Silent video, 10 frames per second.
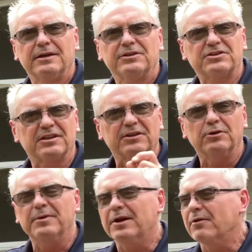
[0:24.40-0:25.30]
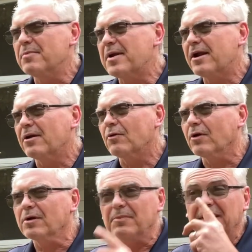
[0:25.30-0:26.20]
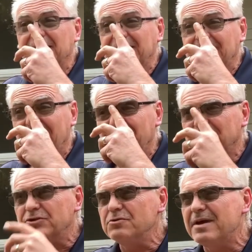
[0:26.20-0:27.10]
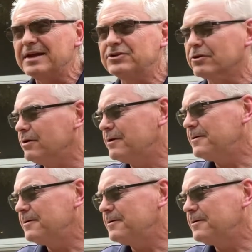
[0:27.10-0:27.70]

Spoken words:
just a little bit of repair work, but nothing too major.